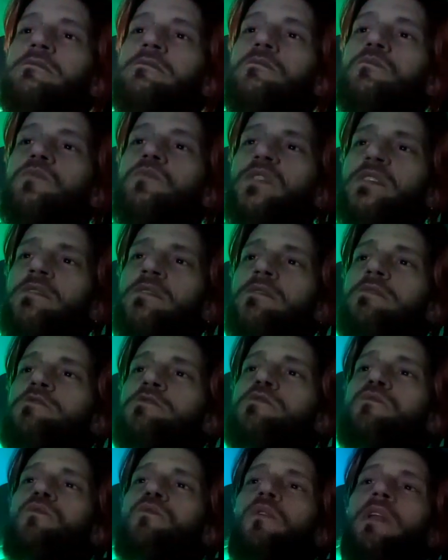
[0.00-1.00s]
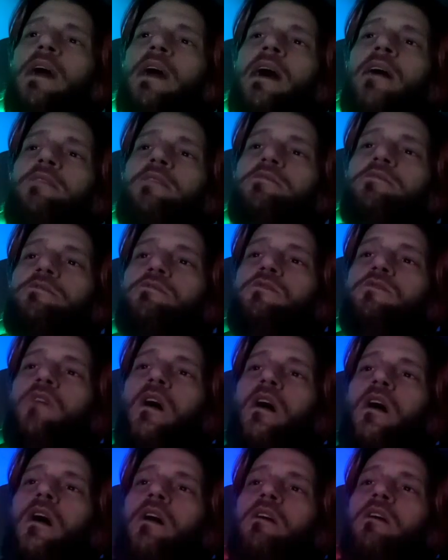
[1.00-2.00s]
When did you last
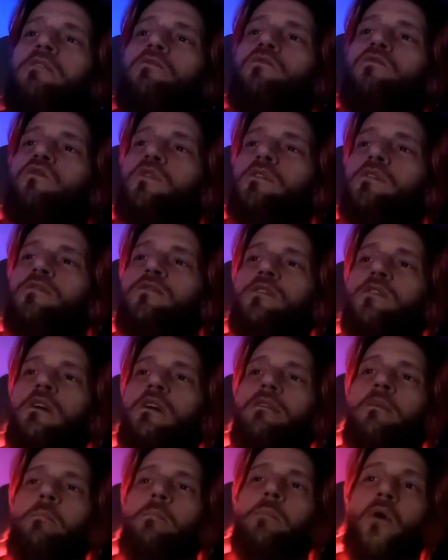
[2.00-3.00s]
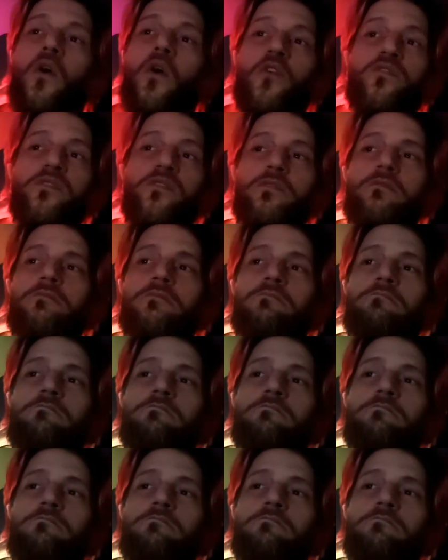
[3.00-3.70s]
cry in front of another person?